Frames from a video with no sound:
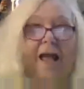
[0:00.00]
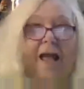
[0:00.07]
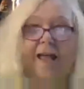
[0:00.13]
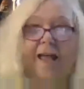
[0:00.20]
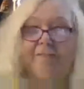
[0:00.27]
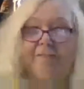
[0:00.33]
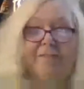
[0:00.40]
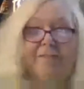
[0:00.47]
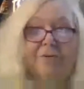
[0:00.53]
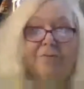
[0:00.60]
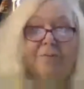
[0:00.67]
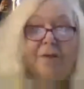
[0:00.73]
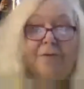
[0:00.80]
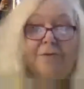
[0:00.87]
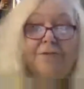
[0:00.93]
I have
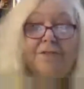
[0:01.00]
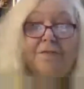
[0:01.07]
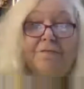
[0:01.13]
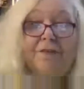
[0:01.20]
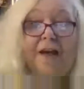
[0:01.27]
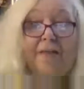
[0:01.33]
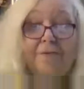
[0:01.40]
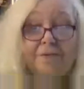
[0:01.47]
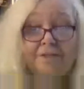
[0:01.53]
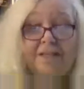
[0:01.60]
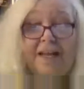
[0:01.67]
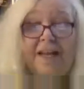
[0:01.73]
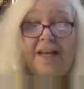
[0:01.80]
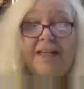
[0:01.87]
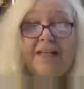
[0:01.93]
either Mother's and
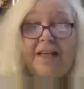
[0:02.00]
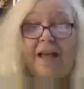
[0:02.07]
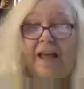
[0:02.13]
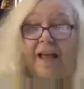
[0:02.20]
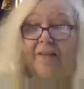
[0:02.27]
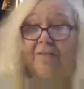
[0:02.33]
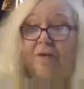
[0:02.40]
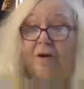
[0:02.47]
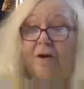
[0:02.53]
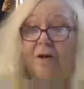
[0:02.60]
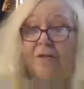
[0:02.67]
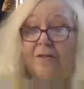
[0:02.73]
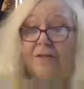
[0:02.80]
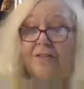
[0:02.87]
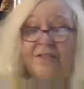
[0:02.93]
Father's Day. I have
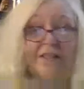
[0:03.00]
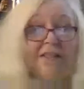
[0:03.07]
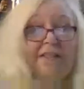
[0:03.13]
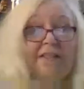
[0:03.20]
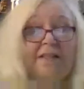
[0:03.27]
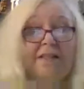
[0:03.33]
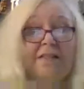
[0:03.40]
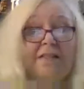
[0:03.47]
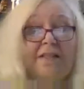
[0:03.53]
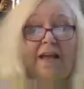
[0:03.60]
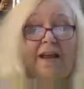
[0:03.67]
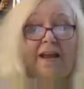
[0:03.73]
all the seasons.